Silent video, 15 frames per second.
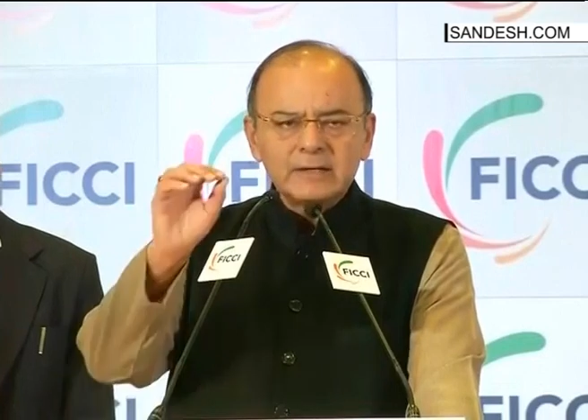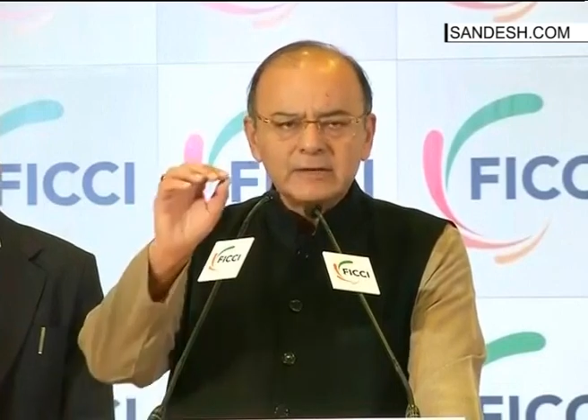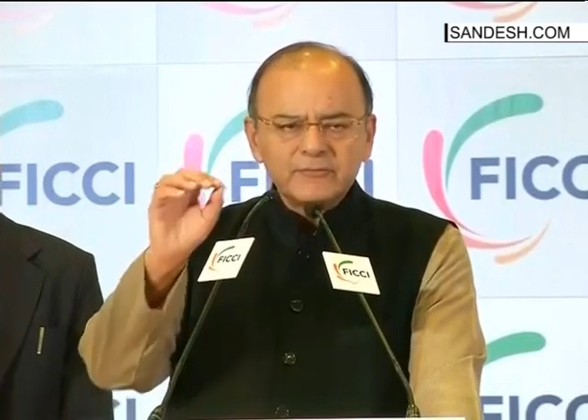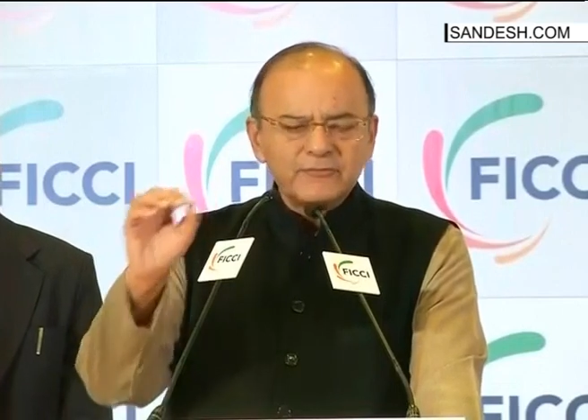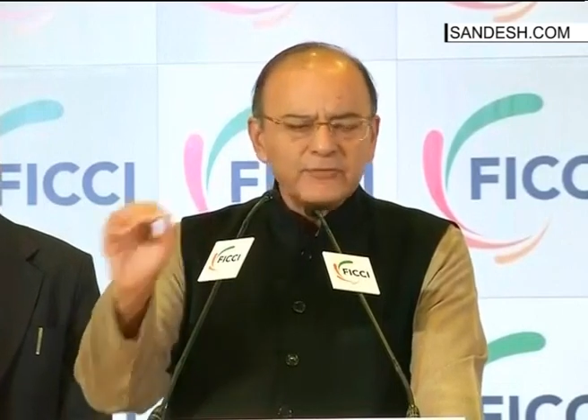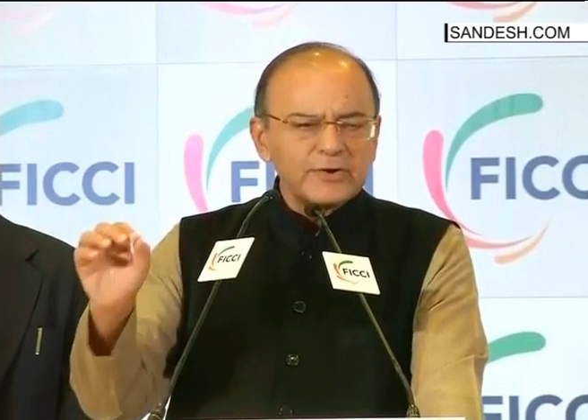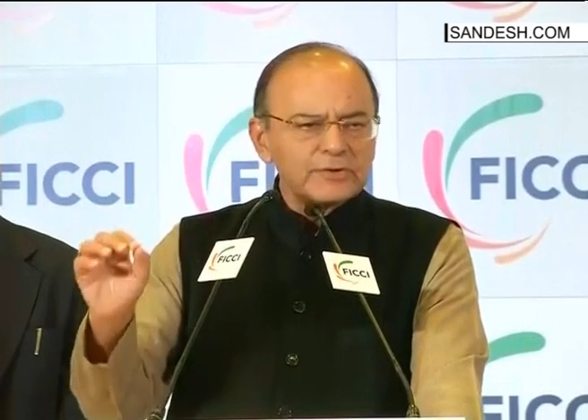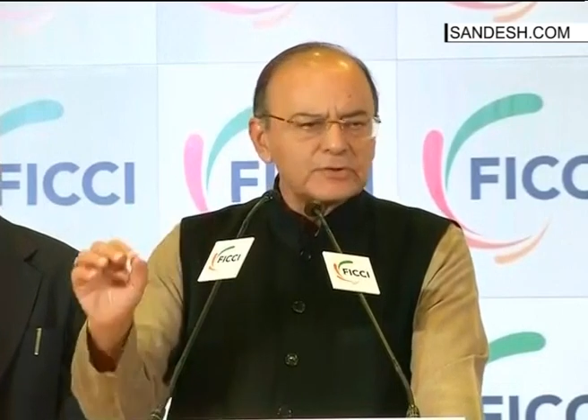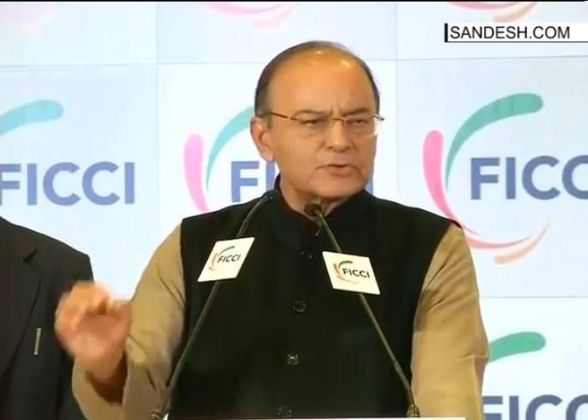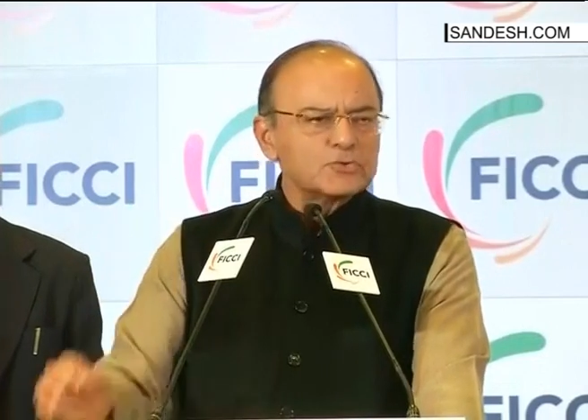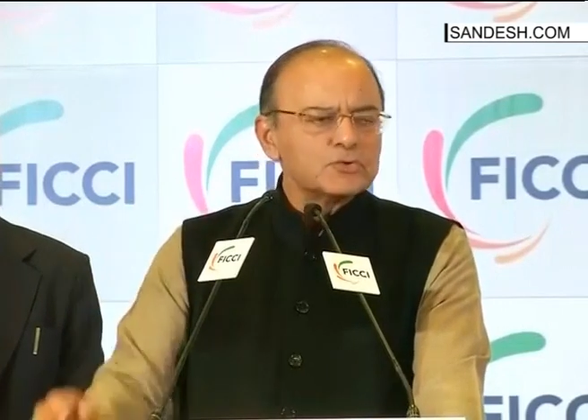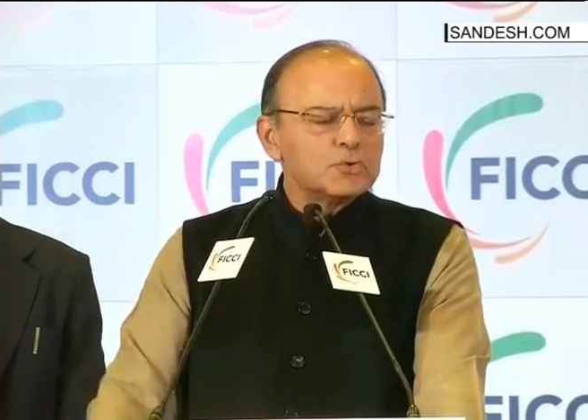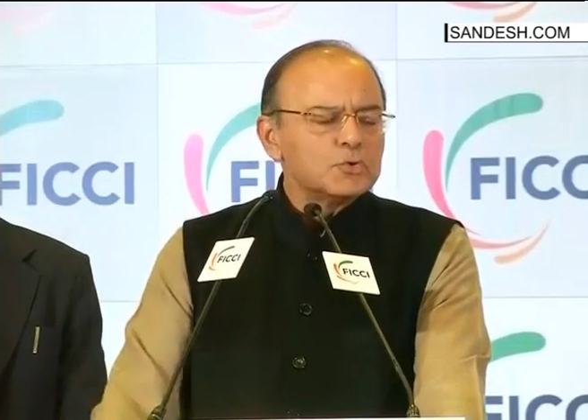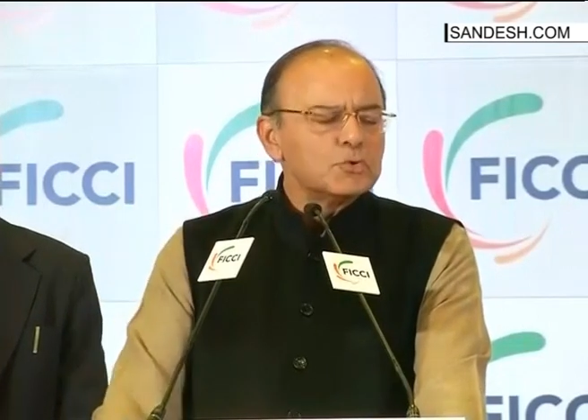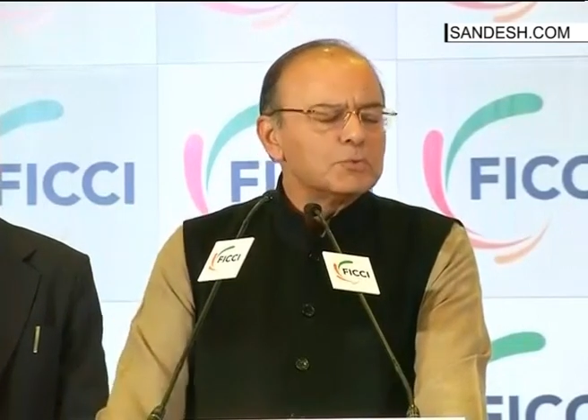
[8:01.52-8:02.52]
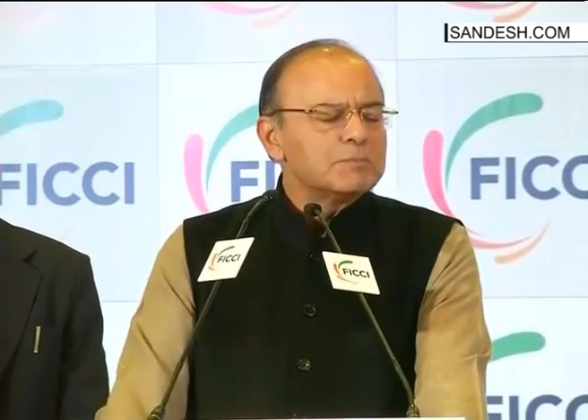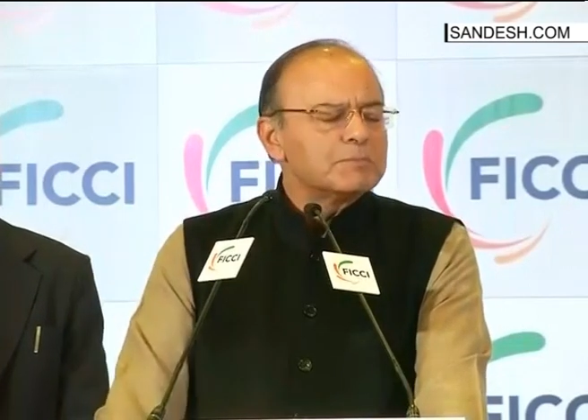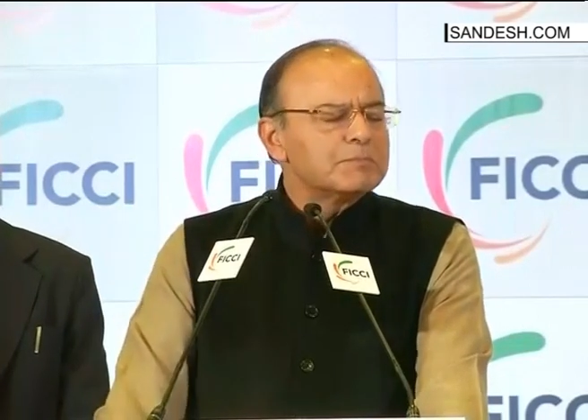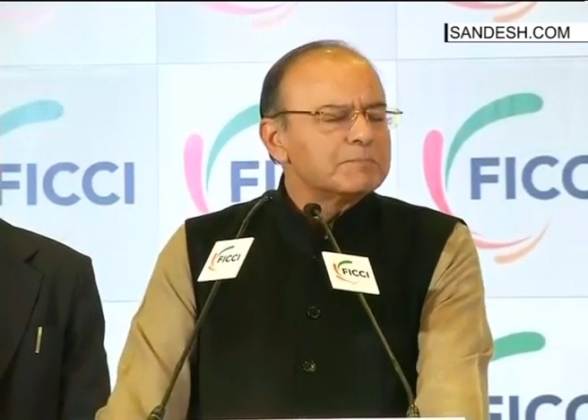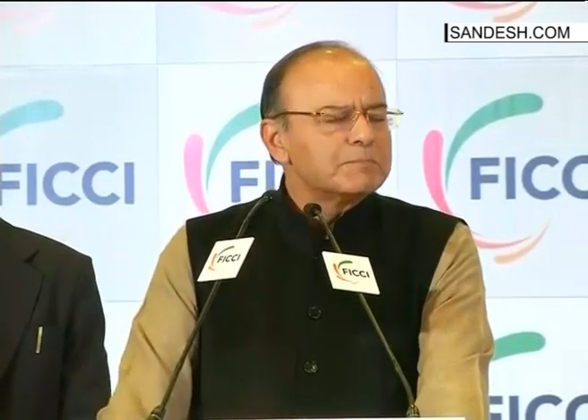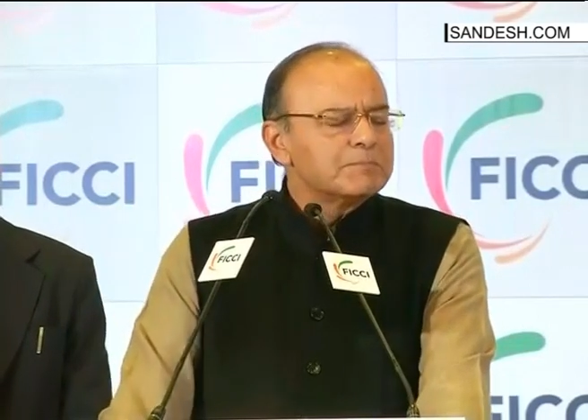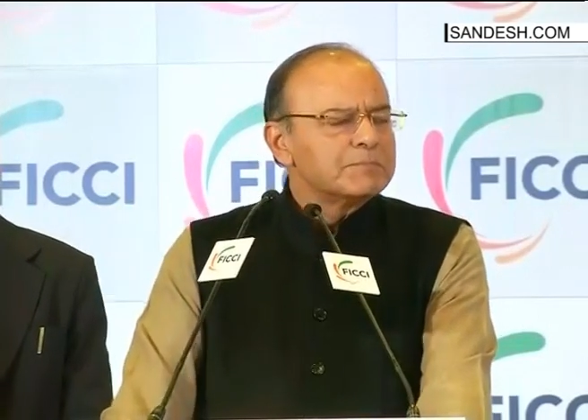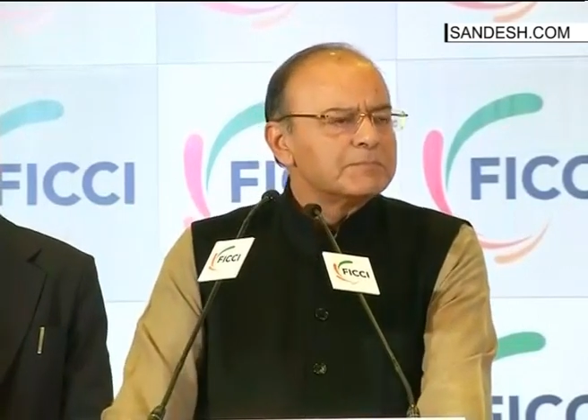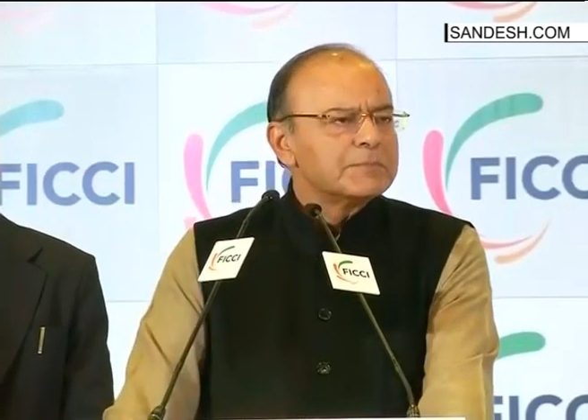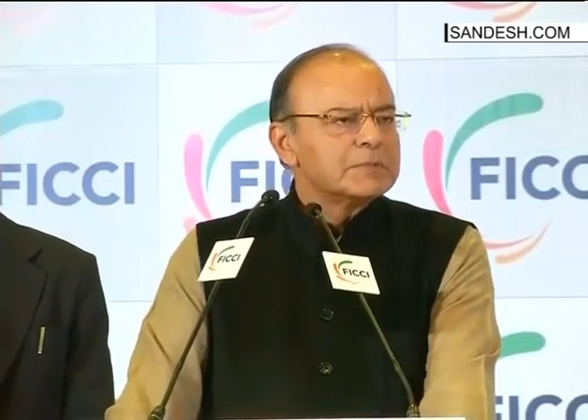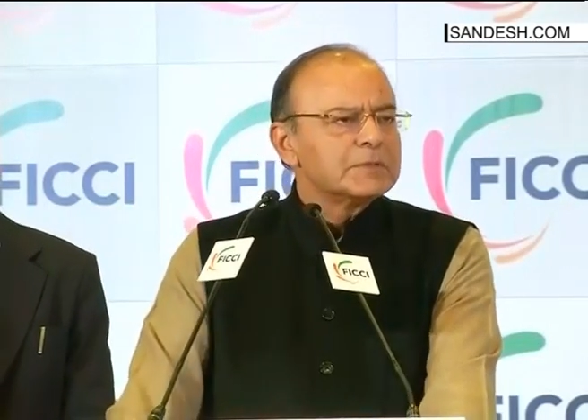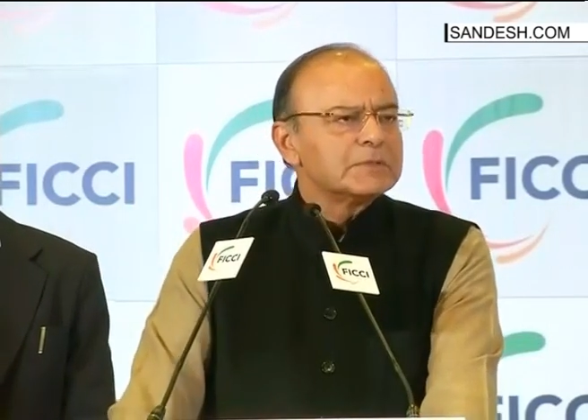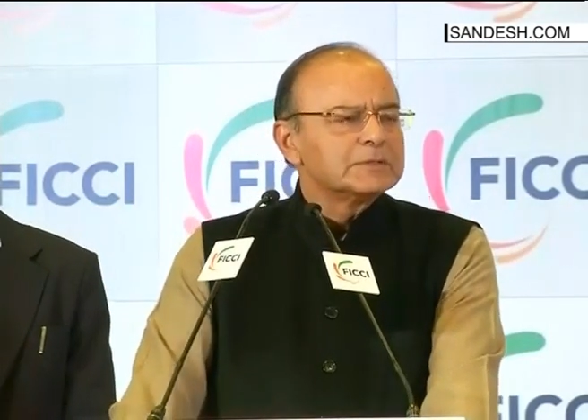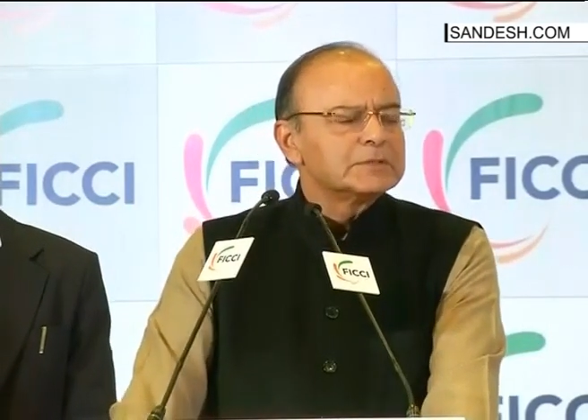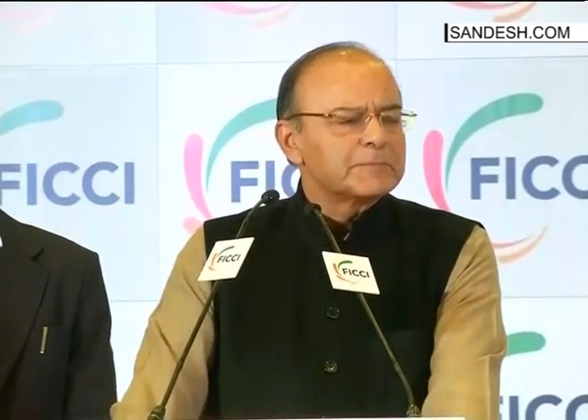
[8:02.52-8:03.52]
refer to
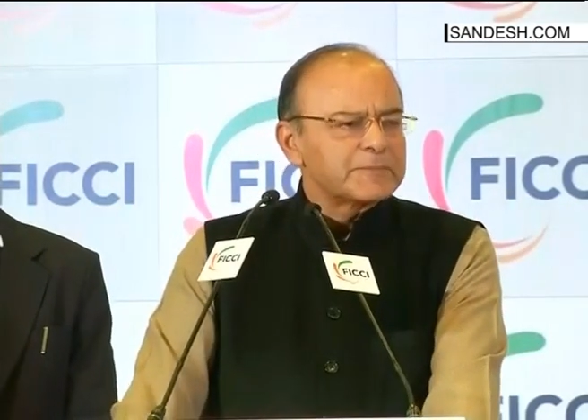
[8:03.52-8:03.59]
the